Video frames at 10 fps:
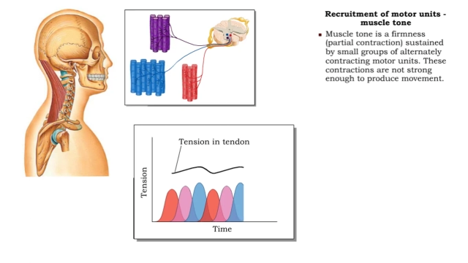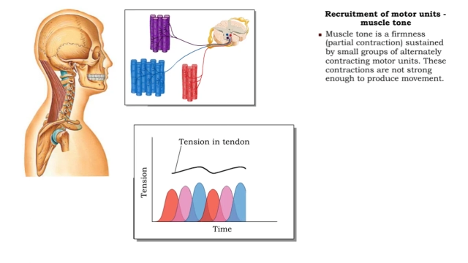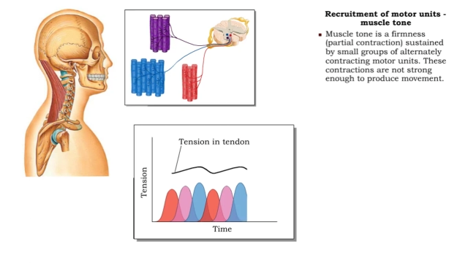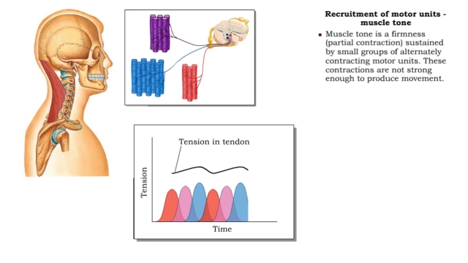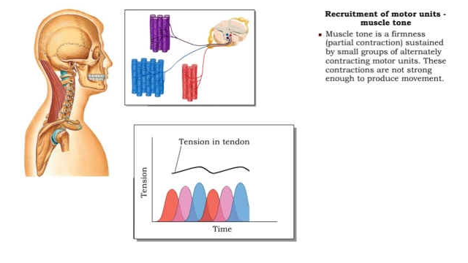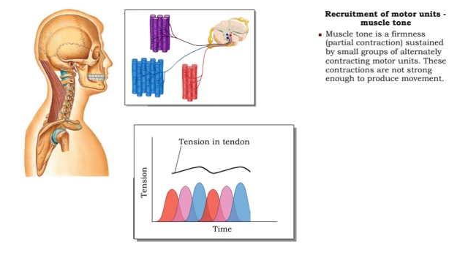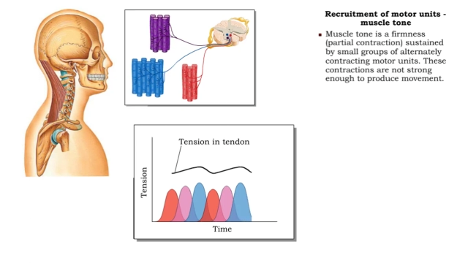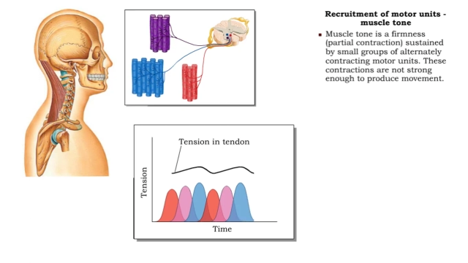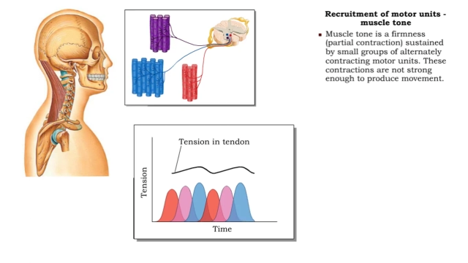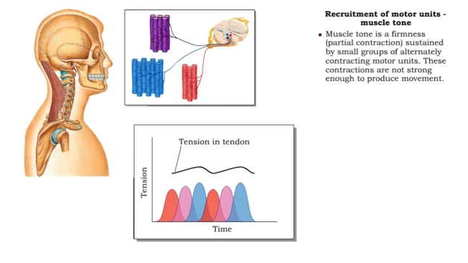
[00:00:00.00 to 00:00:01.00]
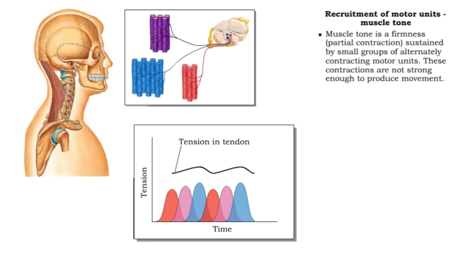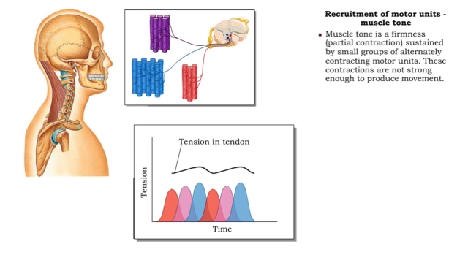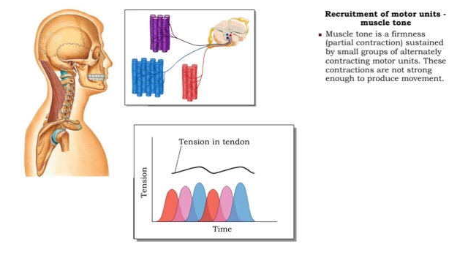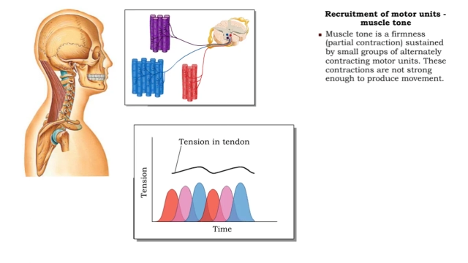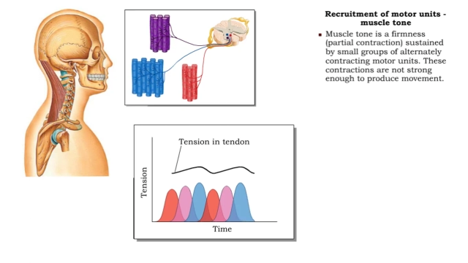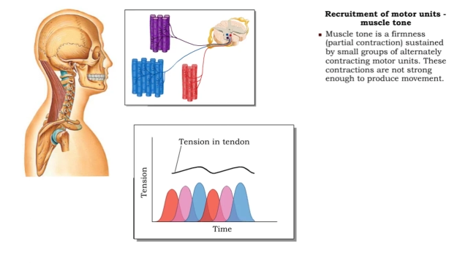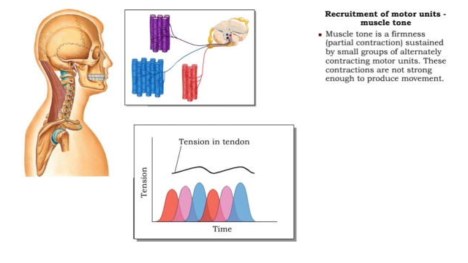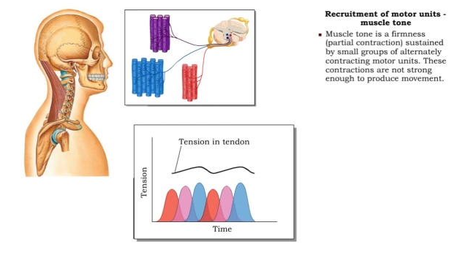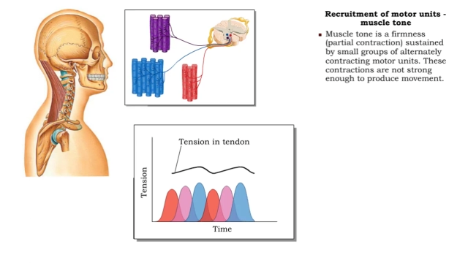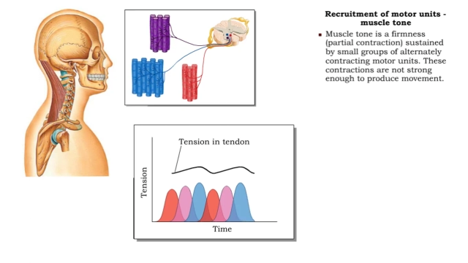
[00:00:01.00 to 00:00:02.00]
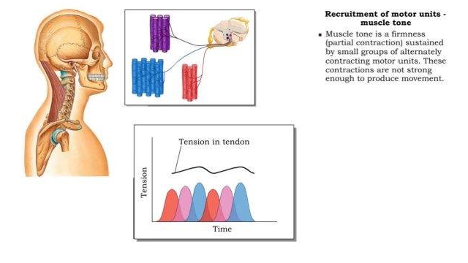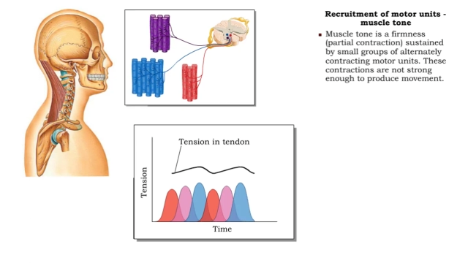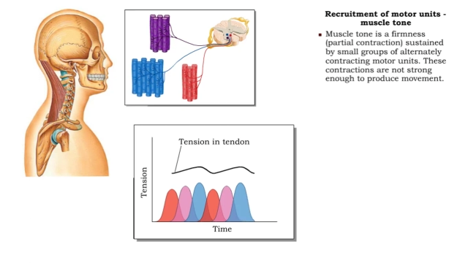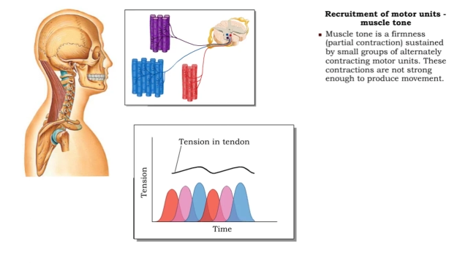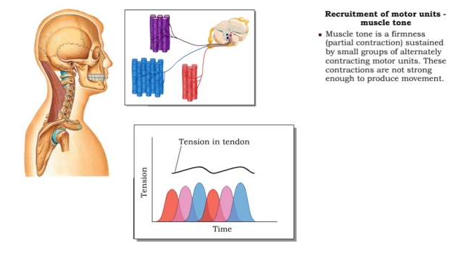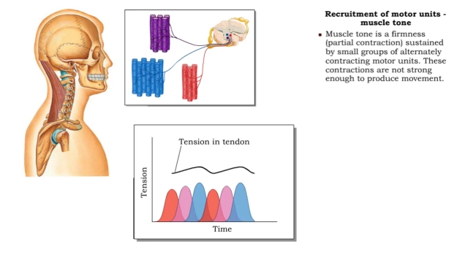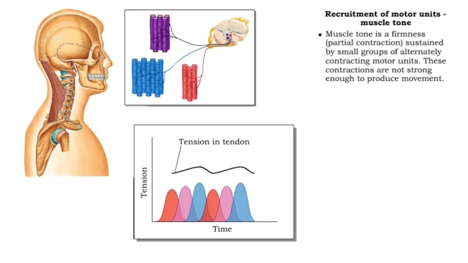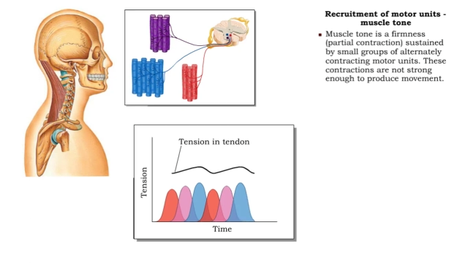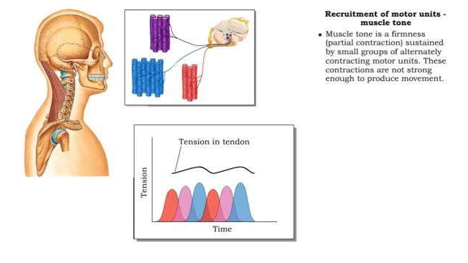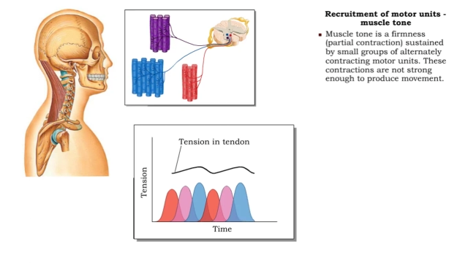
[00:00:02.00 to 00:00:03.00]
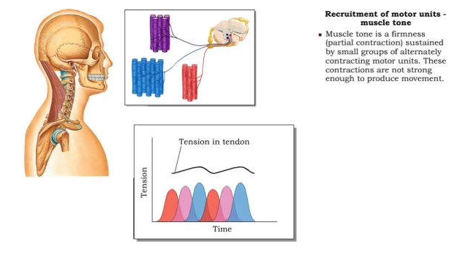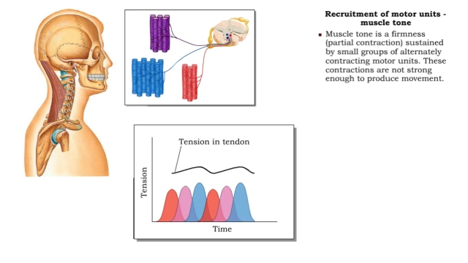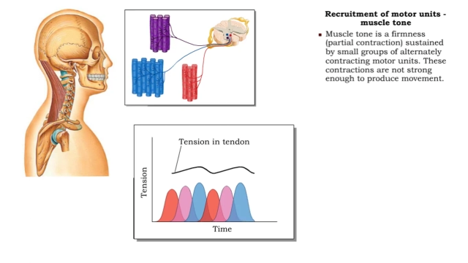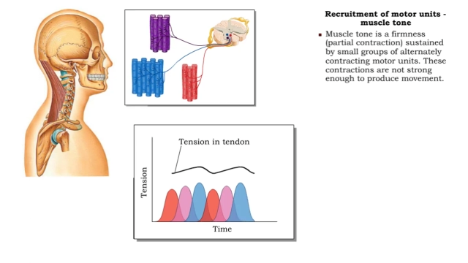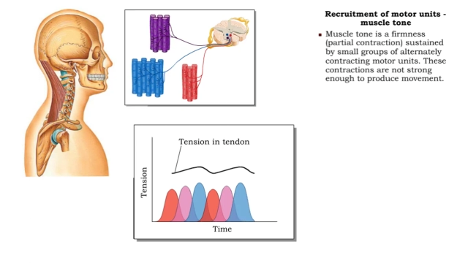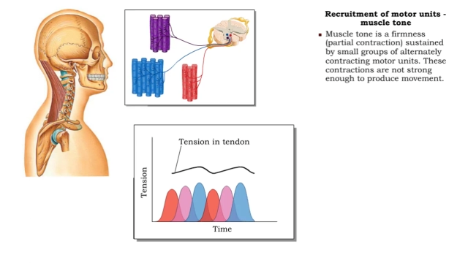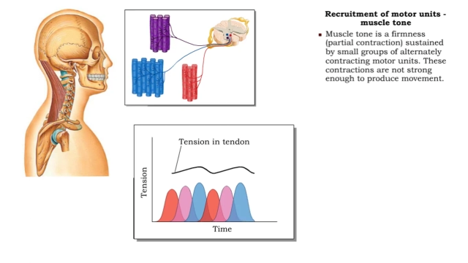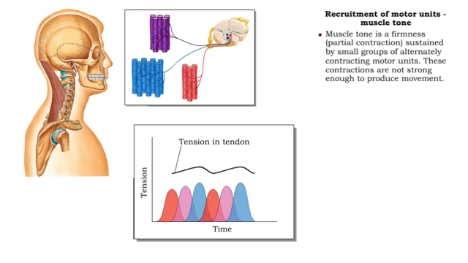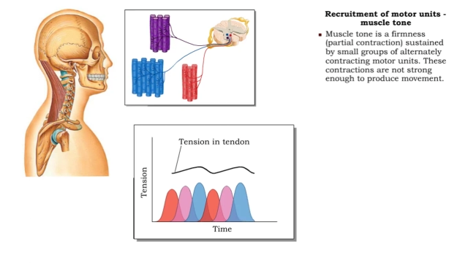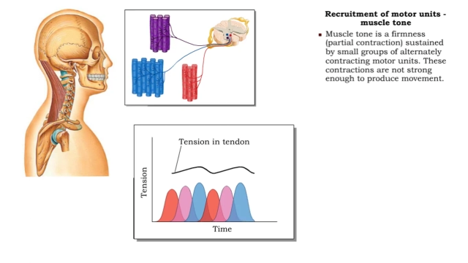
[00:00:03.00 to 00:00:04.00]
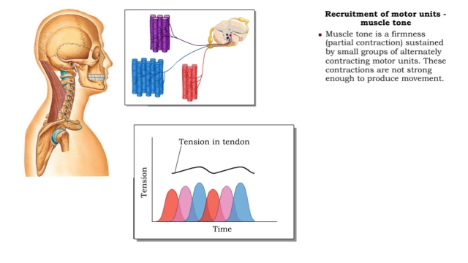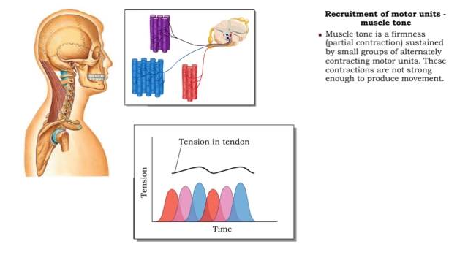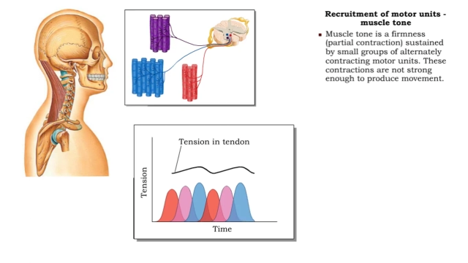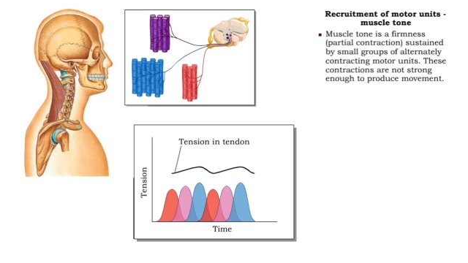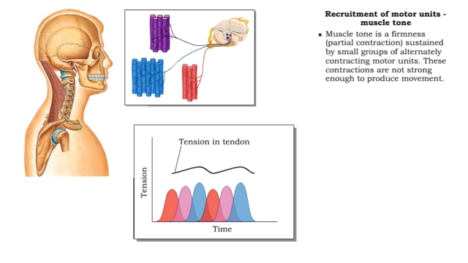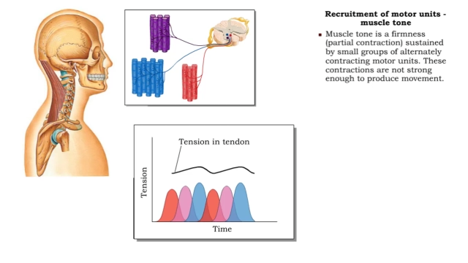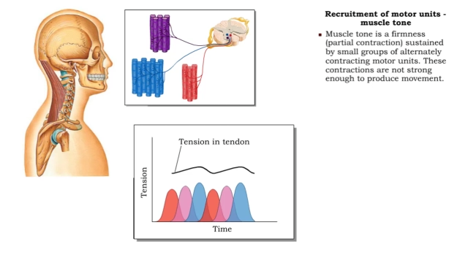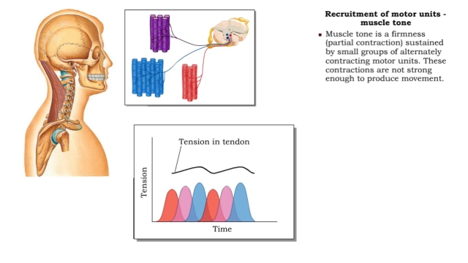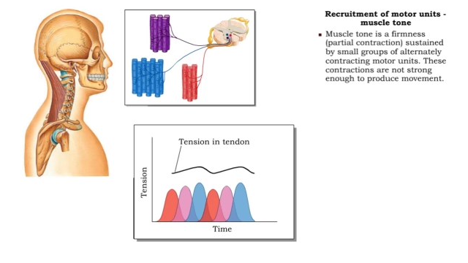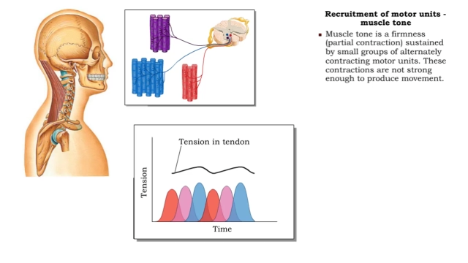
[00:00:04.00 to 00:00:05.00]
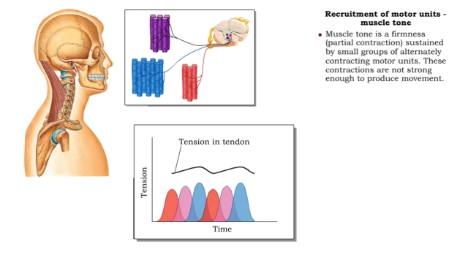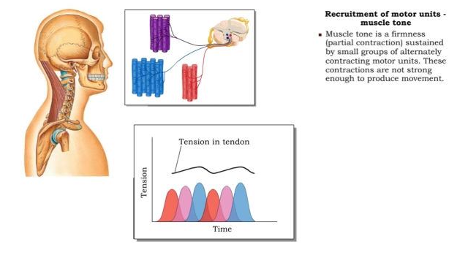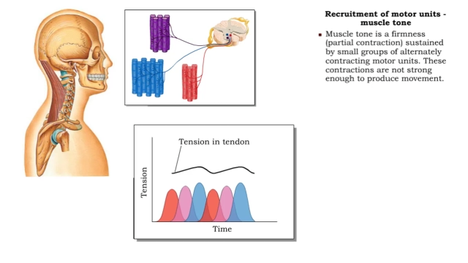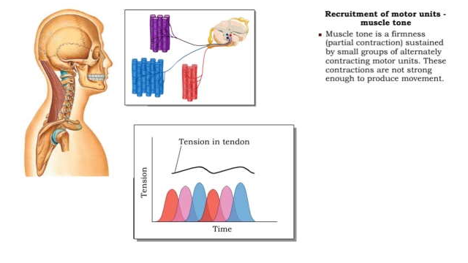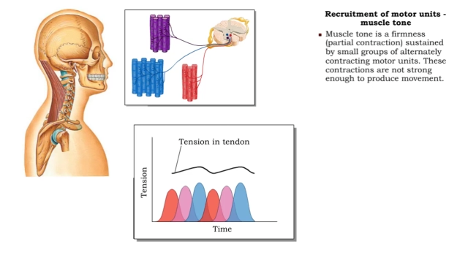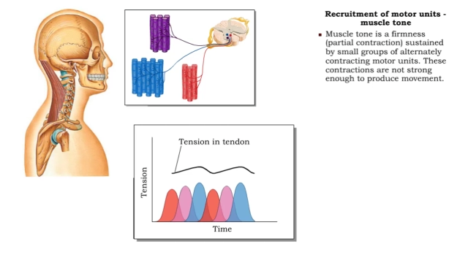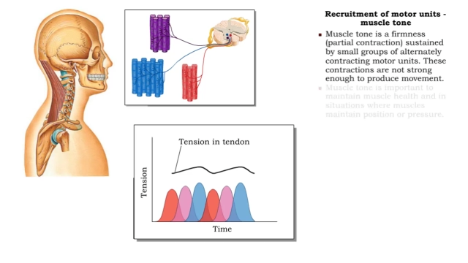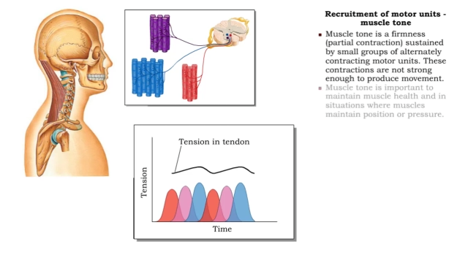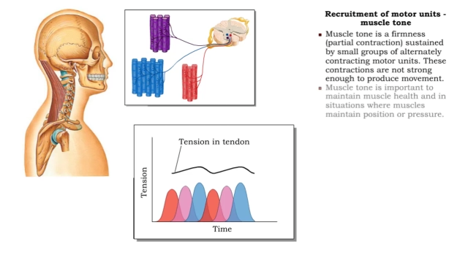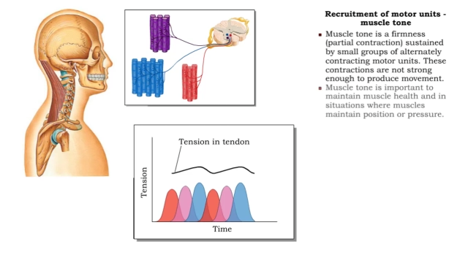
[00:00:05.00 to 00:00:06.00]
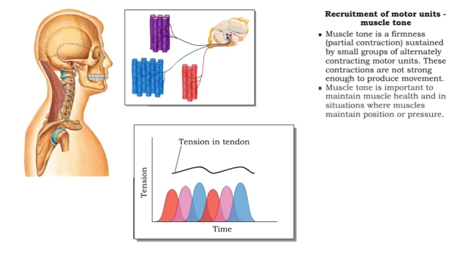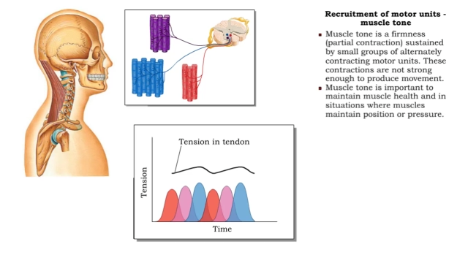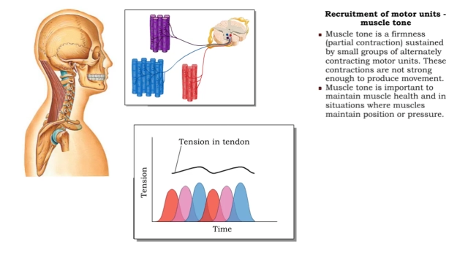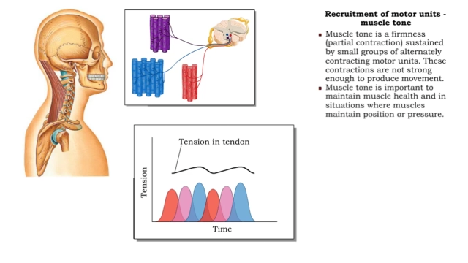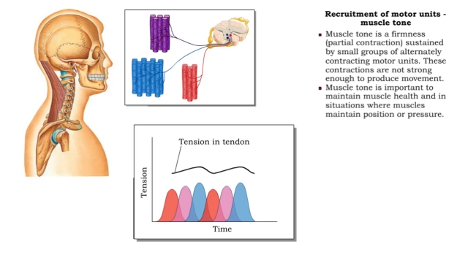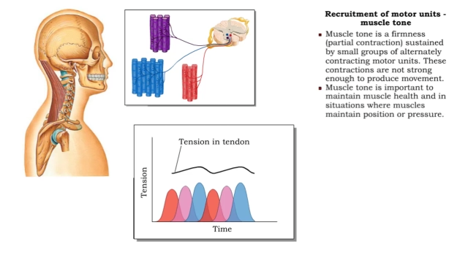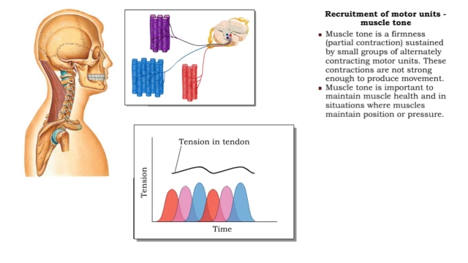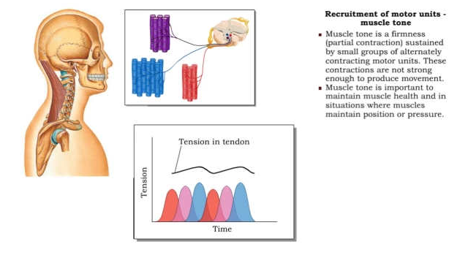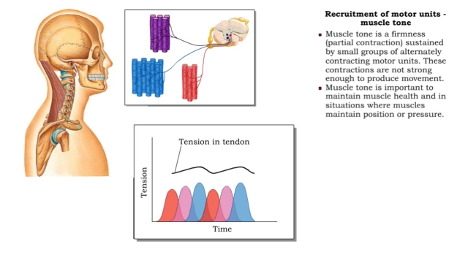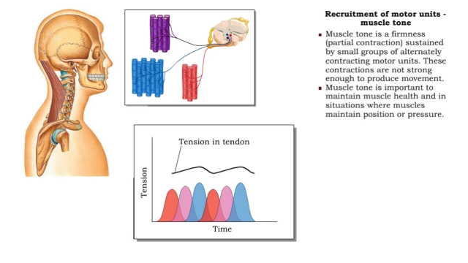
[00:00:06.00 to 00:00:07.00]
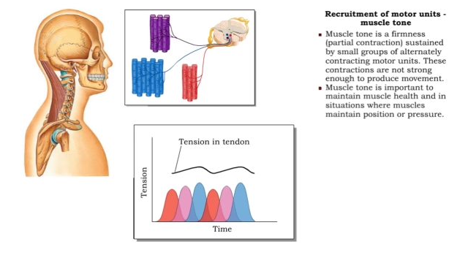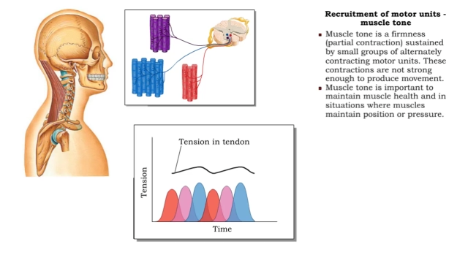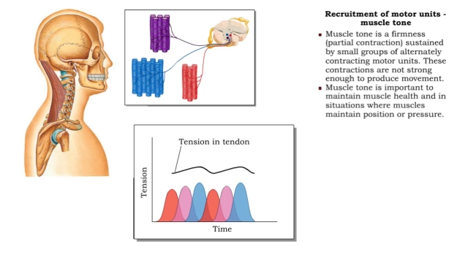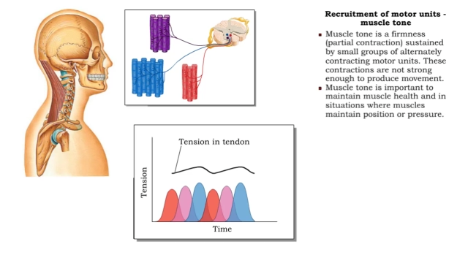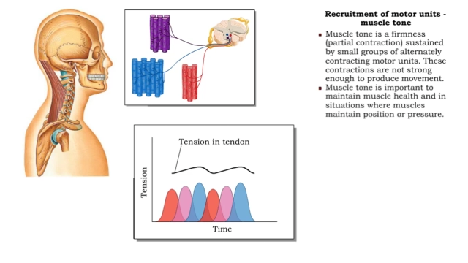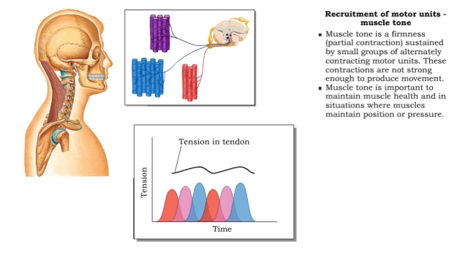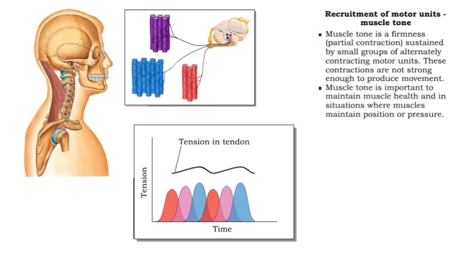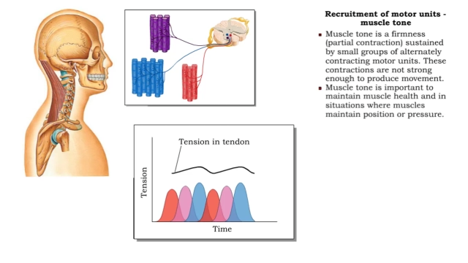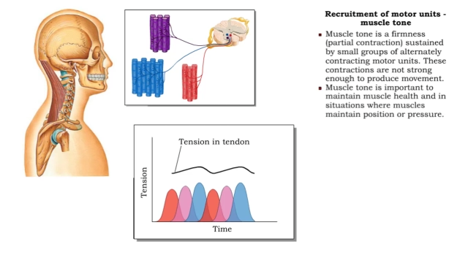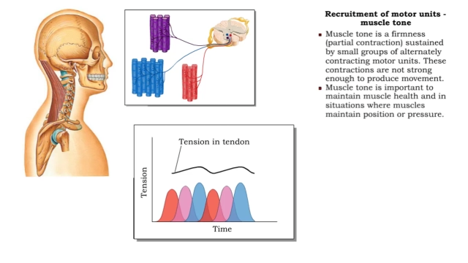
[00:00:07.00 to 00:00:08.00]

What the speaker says: Nobody's mouth can be seen.